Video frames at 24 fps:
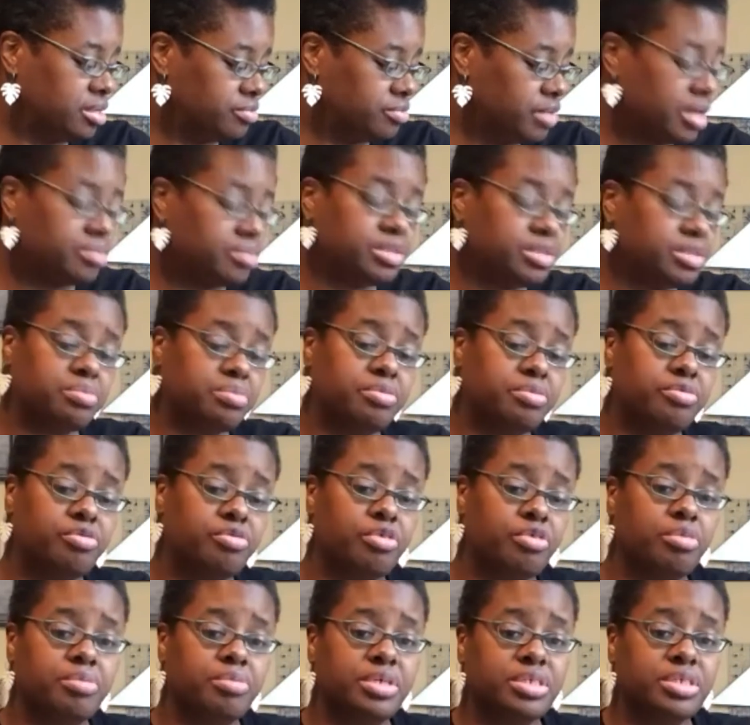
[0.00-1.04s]
object
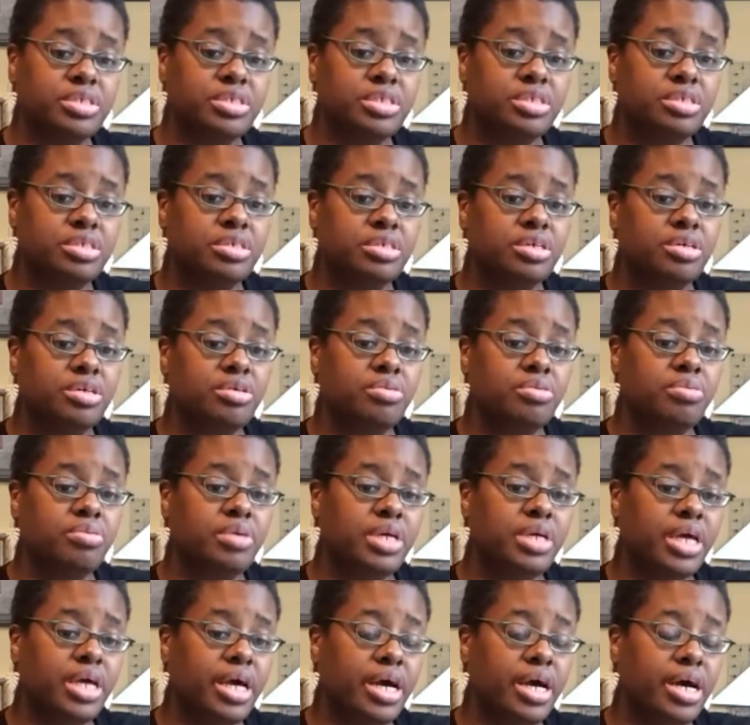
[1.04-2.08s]
performance,
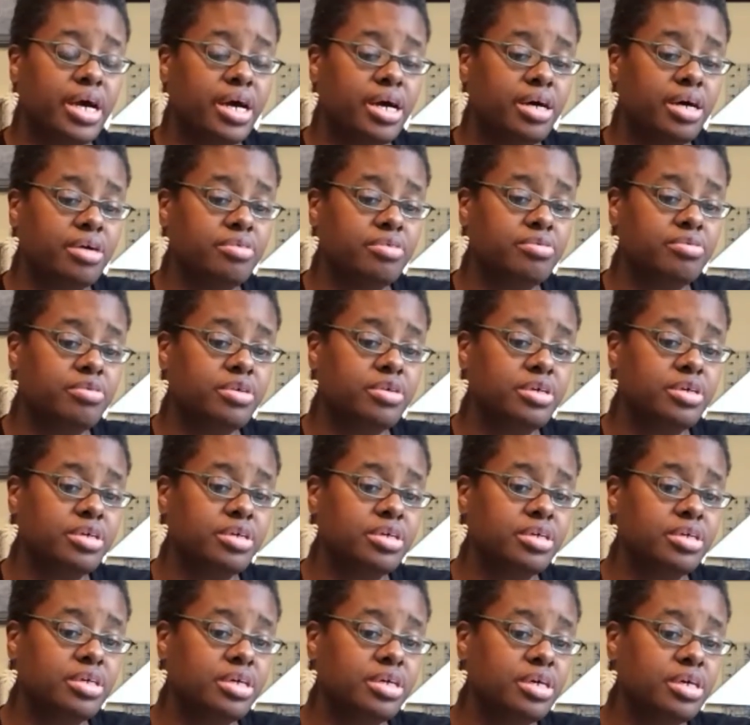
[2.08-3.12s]
we have,
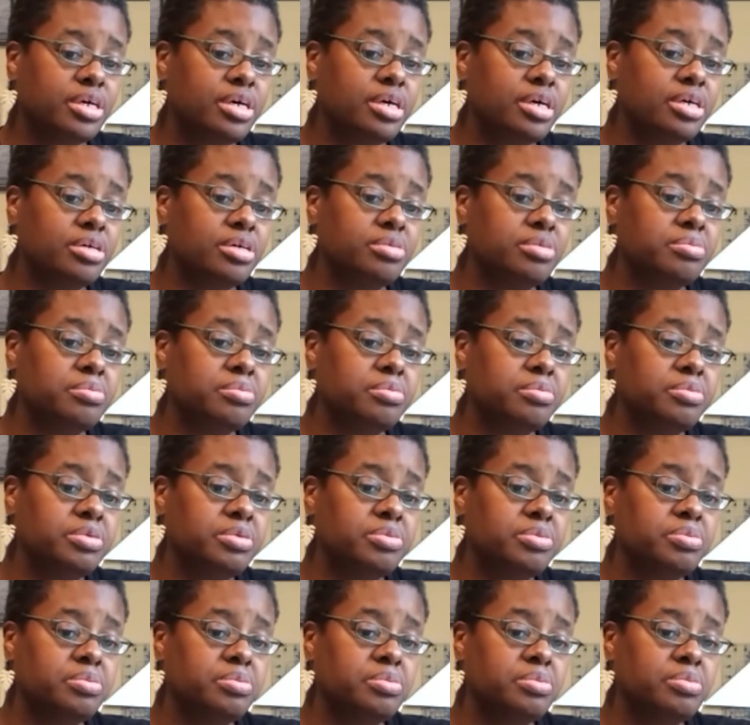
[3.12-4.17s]
we
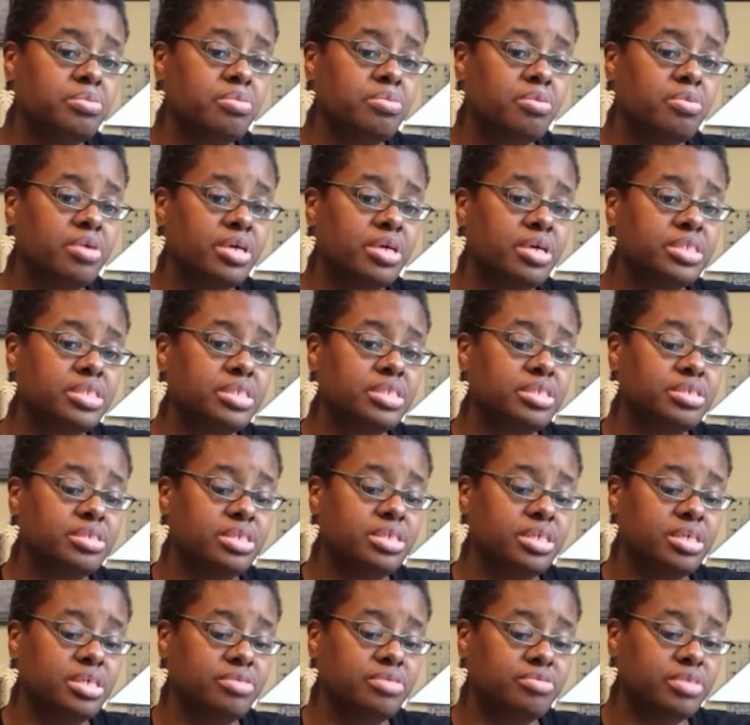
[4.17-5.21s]
want to
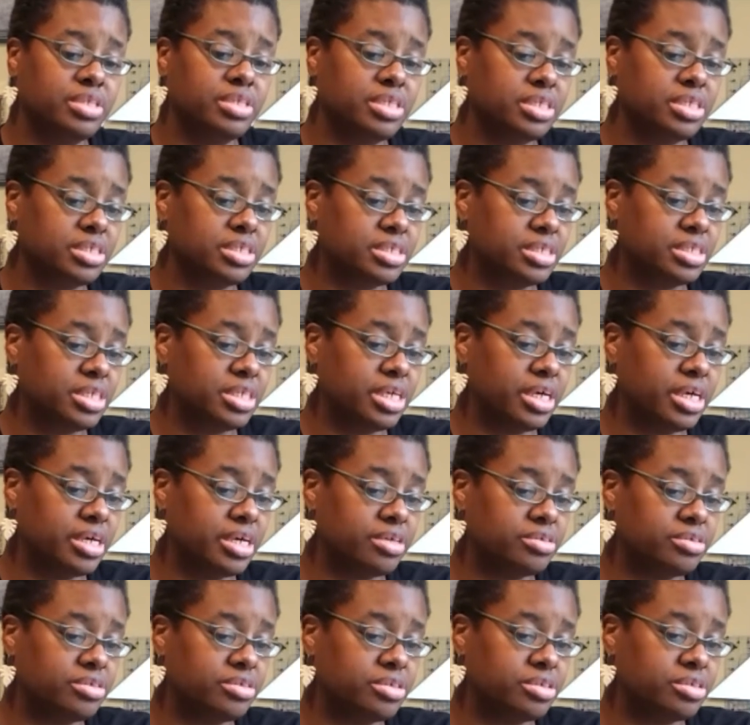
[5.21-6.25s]
give this
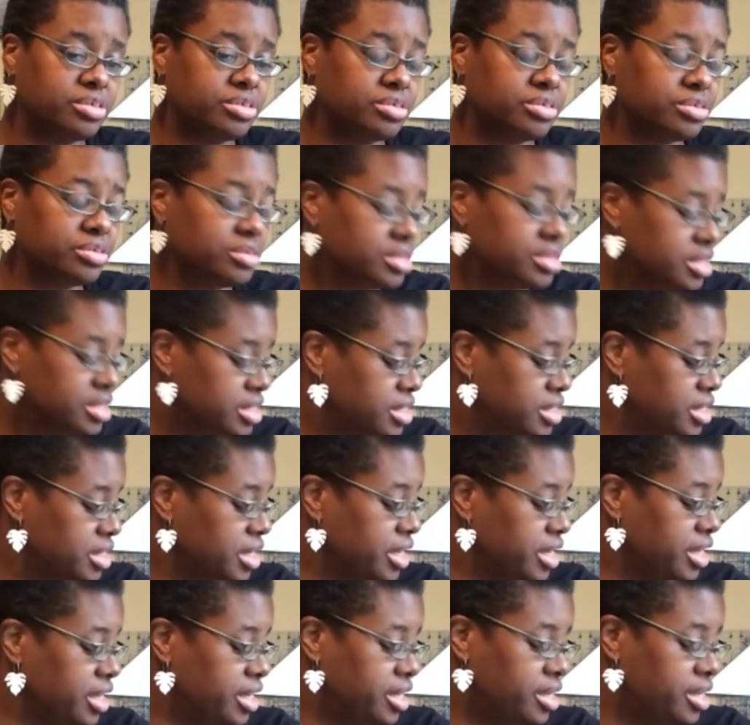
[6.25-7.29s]
character
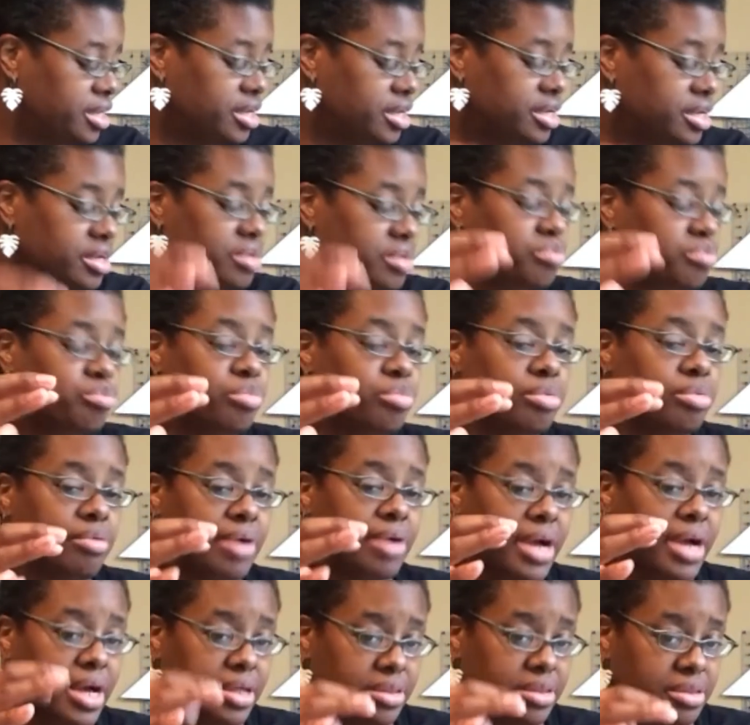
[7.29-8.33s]
a
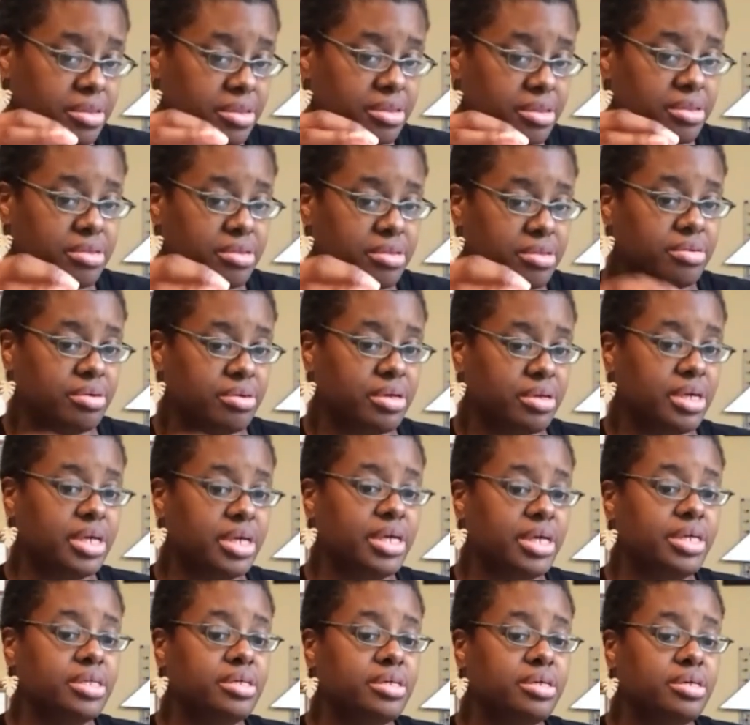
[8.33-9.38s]
breath,
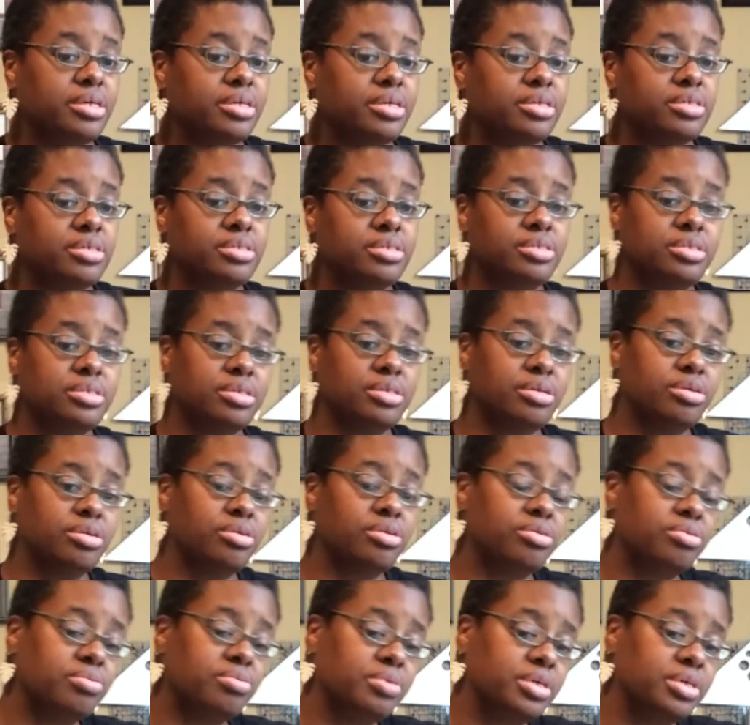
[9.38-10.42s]
right? So
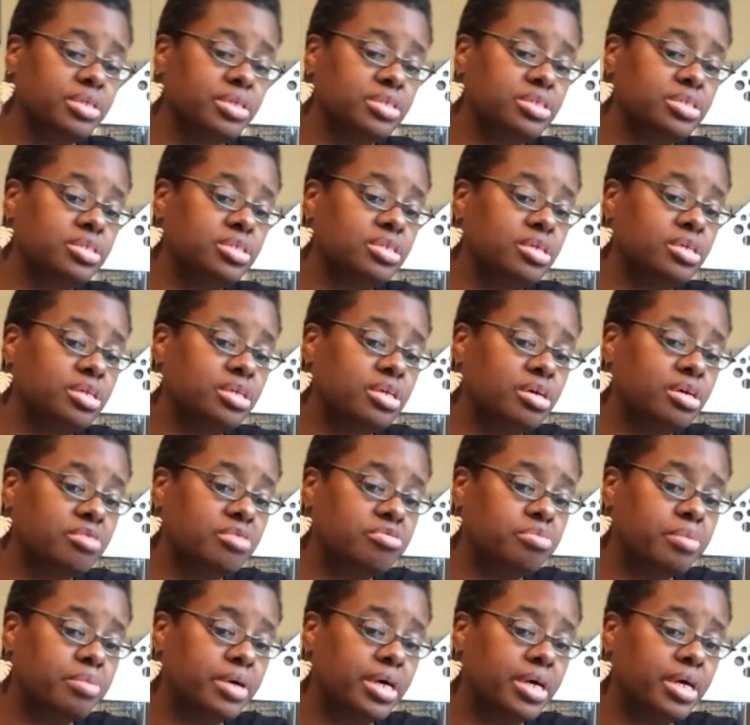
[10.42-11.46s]
we're going to start
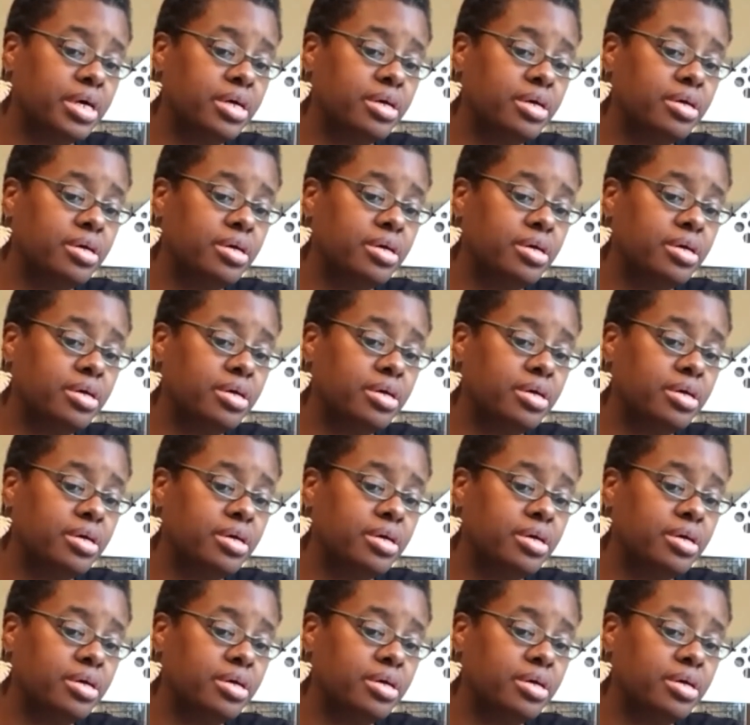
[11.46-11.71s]
off by